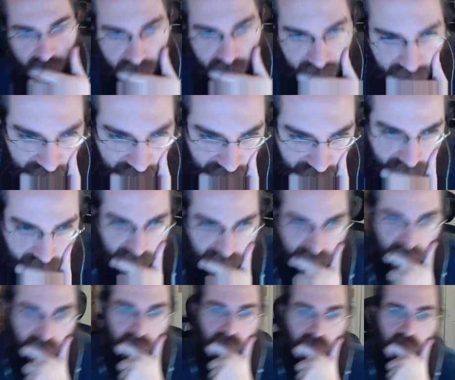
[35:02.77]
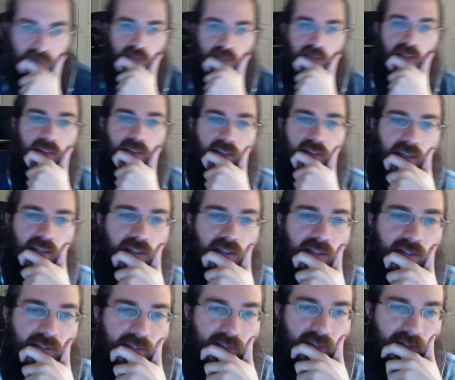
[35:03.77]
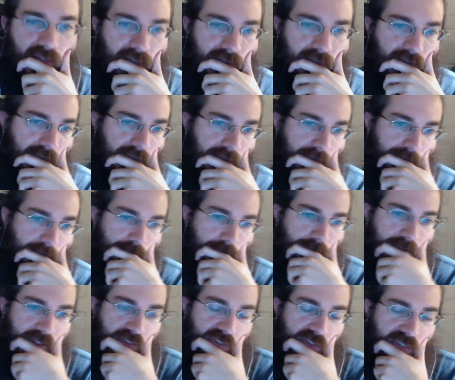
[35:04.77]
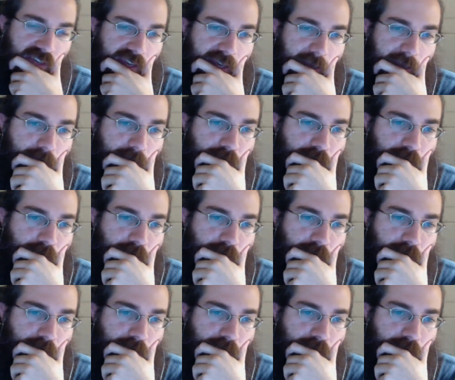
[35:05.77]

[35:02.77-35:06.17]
link in there and in chat,